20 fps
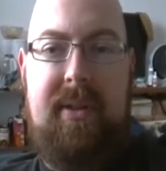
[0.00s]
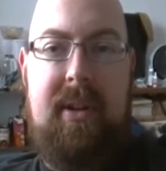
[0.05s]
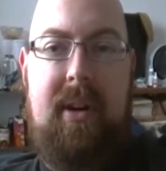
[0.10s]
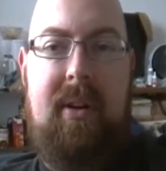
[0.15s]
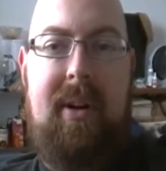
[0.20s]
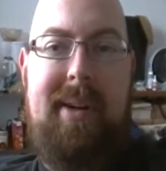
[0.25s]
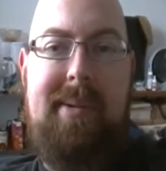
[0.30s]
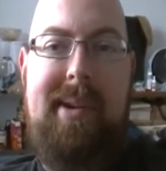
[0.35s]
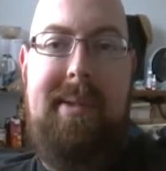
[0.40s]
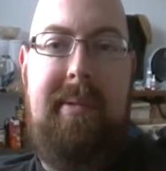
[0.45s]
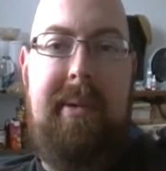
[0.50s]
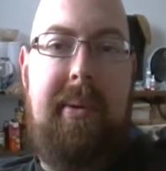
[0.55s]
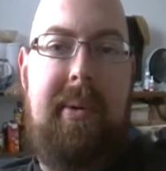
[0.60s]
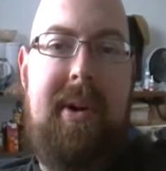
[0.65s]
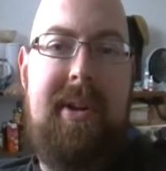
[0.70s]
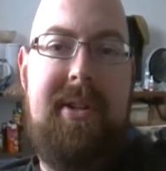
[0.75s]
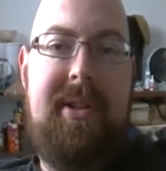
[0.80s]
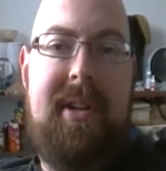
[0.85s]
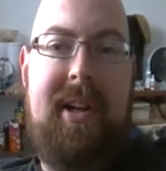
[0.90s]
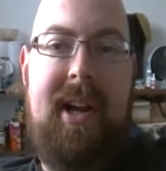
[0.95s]
So I may be
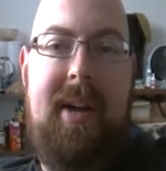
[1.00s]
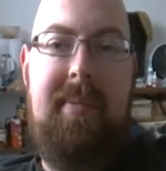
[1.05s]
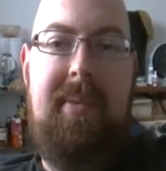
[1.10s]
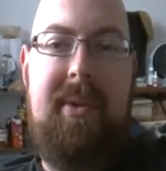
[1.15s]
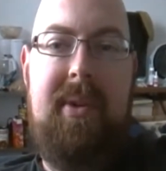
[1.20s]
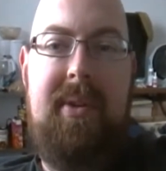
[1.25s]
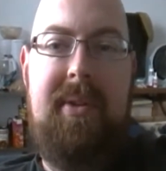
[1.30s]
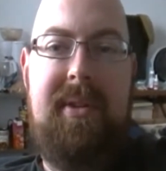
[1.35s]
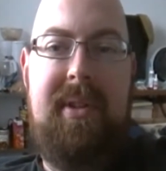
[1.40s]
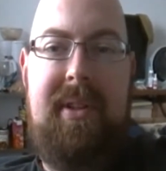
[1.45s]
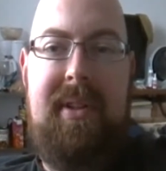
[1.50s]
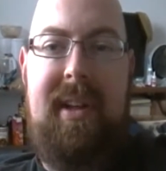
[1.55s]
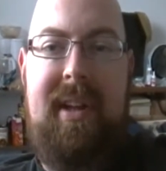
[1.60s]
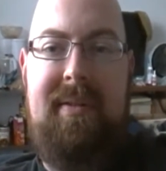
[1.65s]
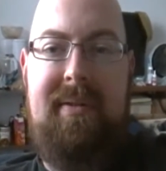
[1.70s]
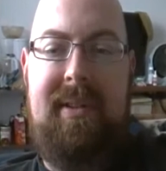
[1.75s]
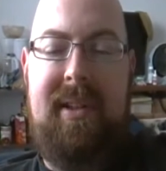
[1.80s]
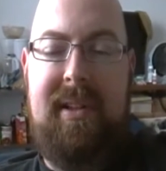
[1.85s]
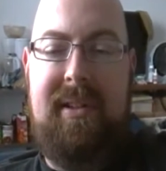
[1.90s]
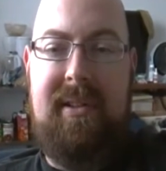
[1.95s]
watching a couple of those on
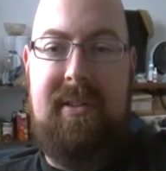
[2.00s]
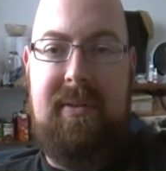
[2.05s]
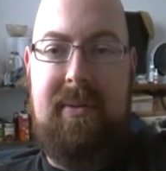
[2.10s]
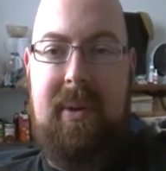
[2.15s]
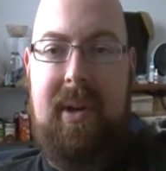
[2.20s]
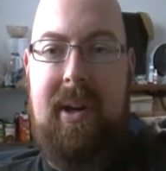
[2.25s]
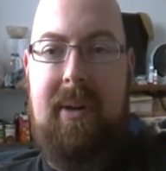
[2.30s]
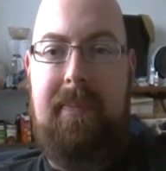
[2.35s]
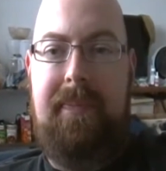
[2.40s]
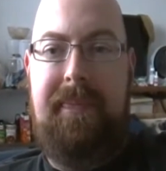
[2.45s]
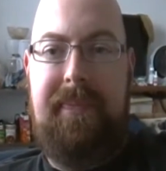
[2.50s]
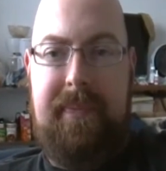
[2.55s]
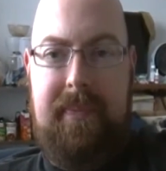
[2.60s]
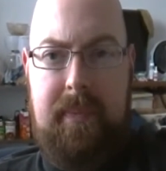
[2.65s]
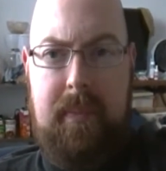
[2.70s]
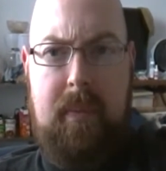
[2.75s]
Netflix as well.